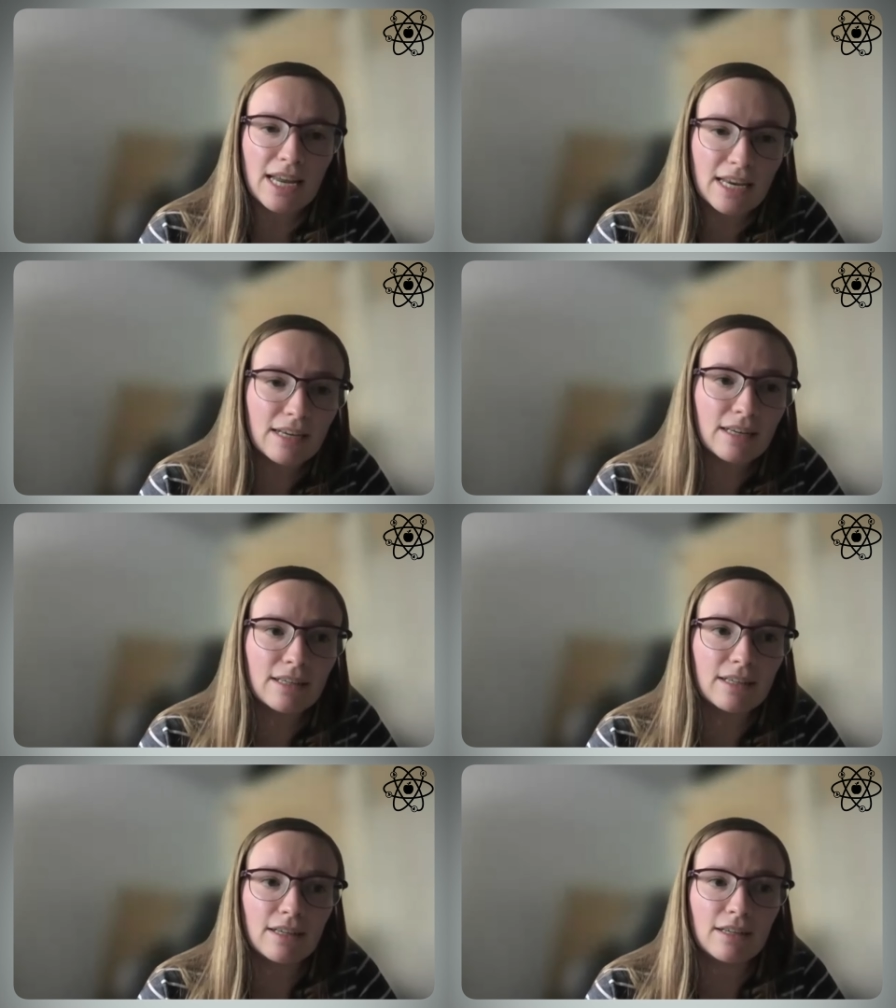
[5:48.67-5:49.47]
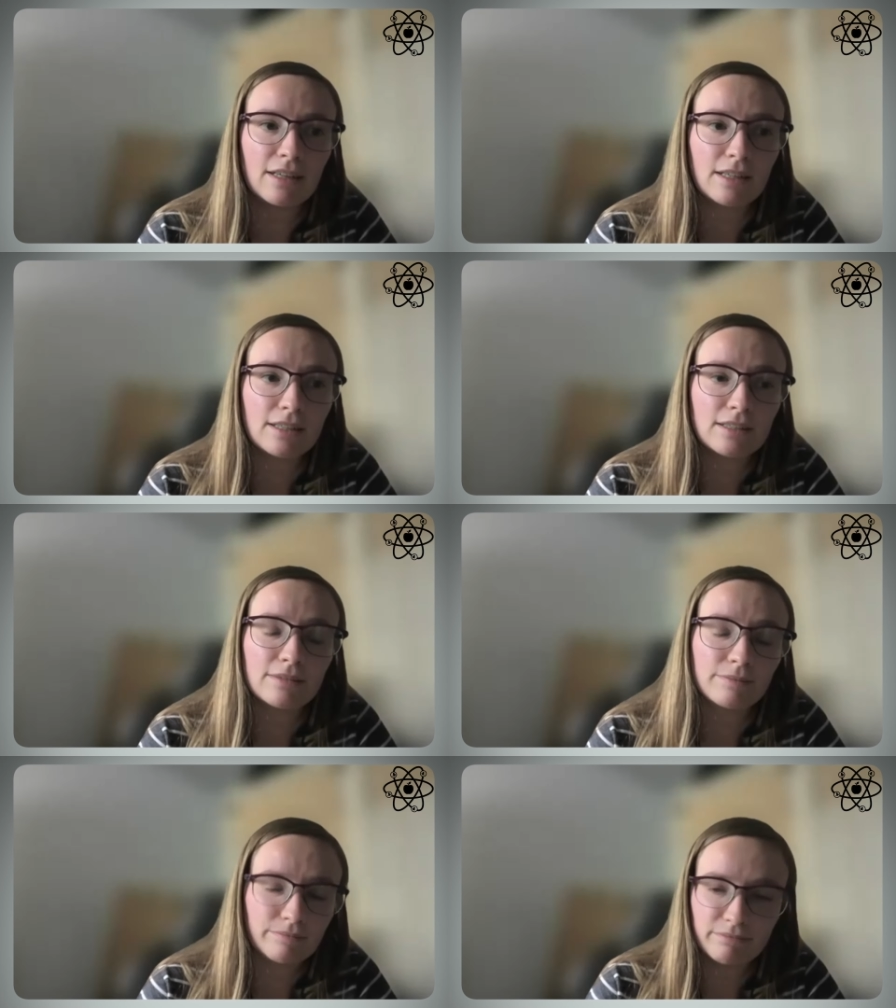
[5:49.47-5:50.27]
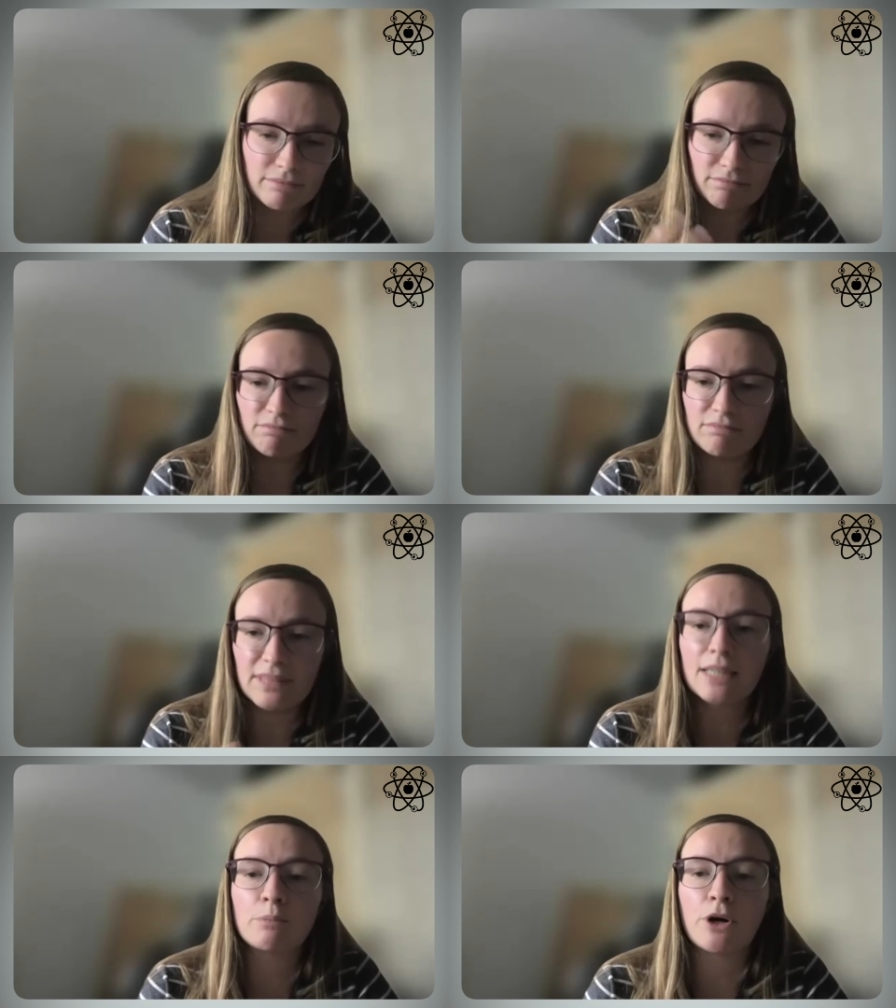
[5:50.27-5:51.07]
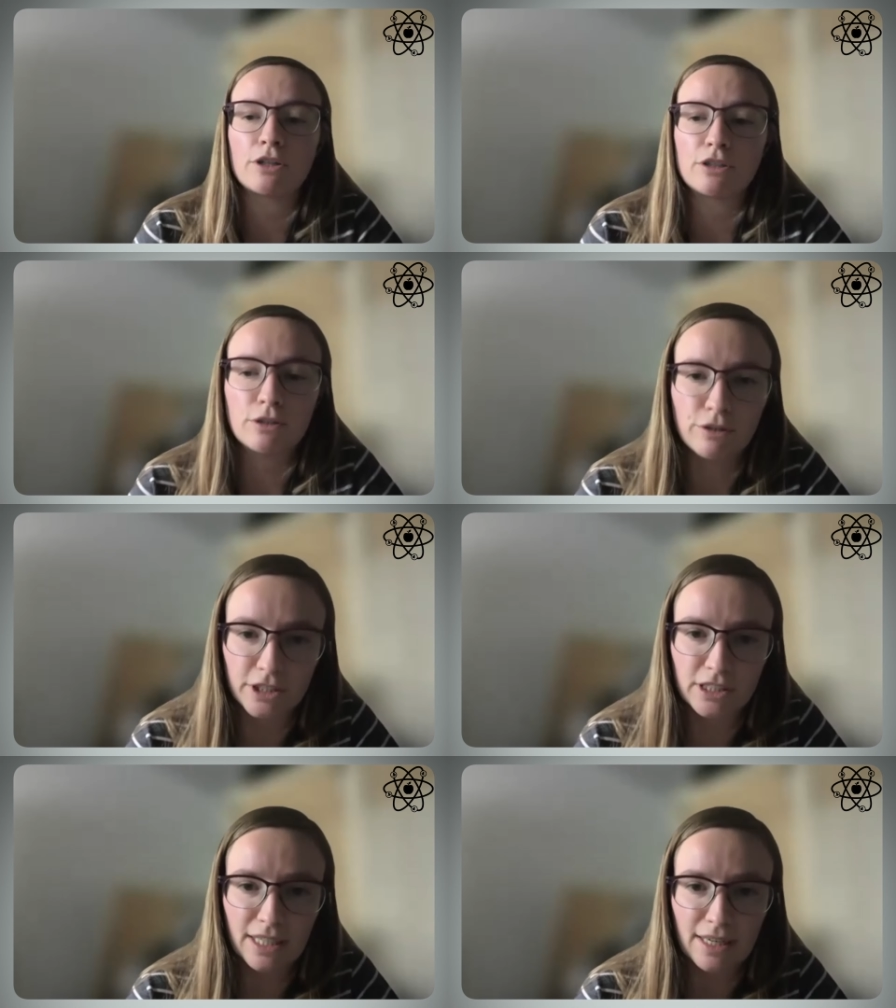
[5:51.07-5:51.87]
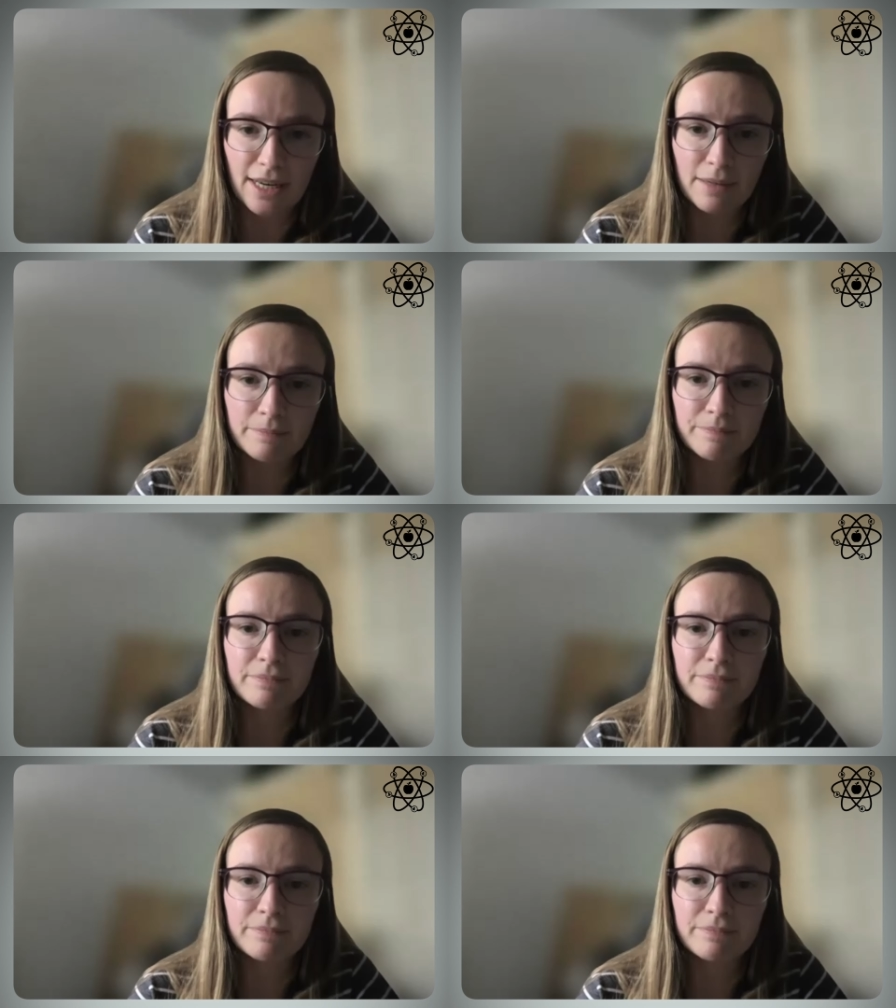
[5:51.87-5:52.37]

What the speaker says: in that part of the DNA.